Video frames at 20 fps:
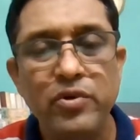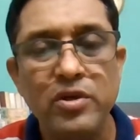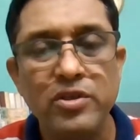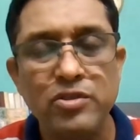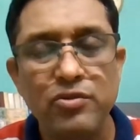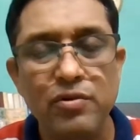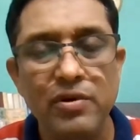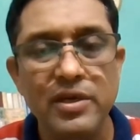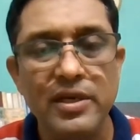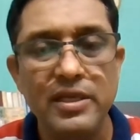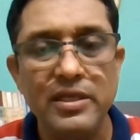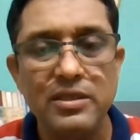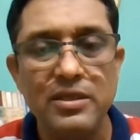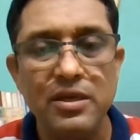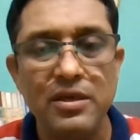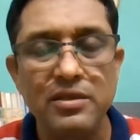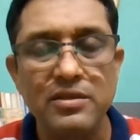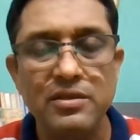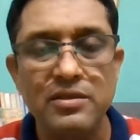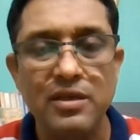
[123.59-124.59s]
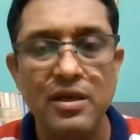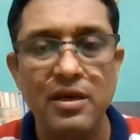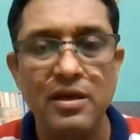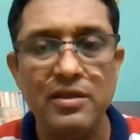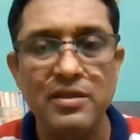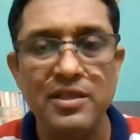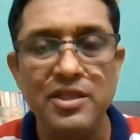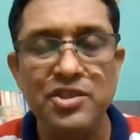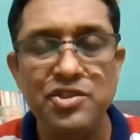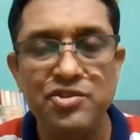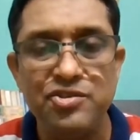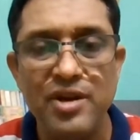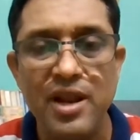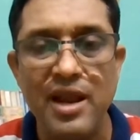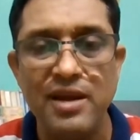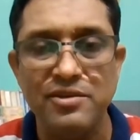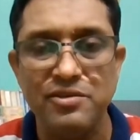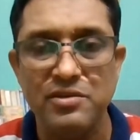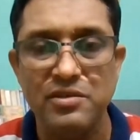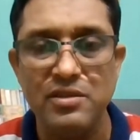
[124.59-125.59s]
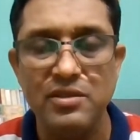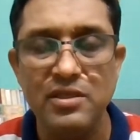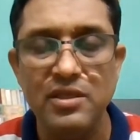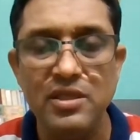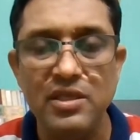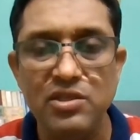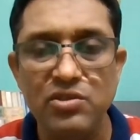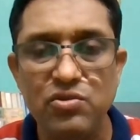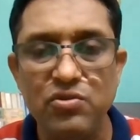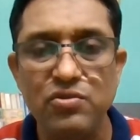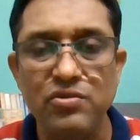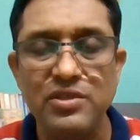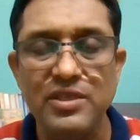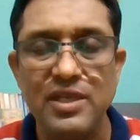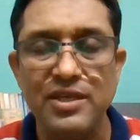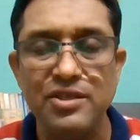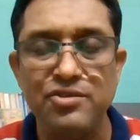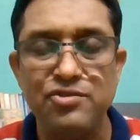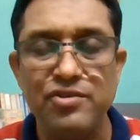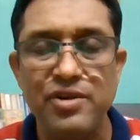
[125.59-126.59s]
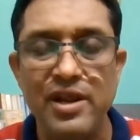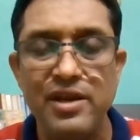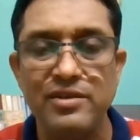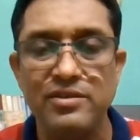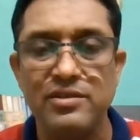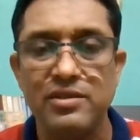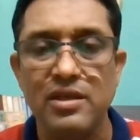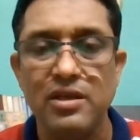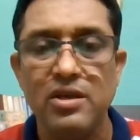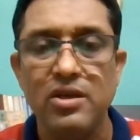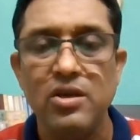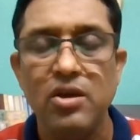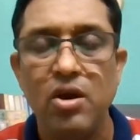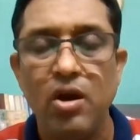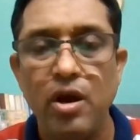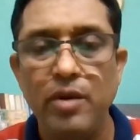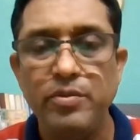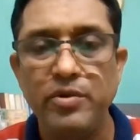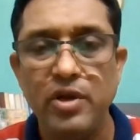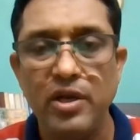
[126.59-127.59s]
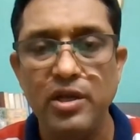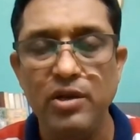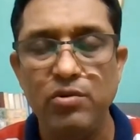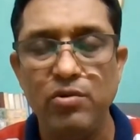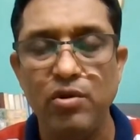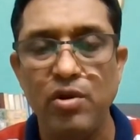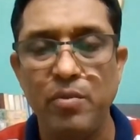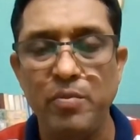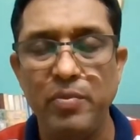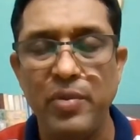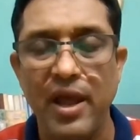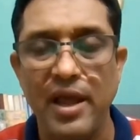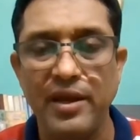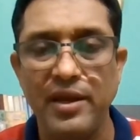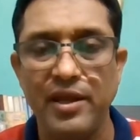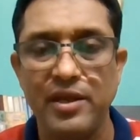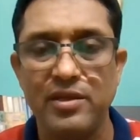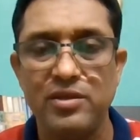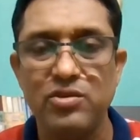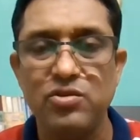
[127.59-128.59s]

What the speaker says: course we will discuss the trends, the issues and trends of curriculum planning.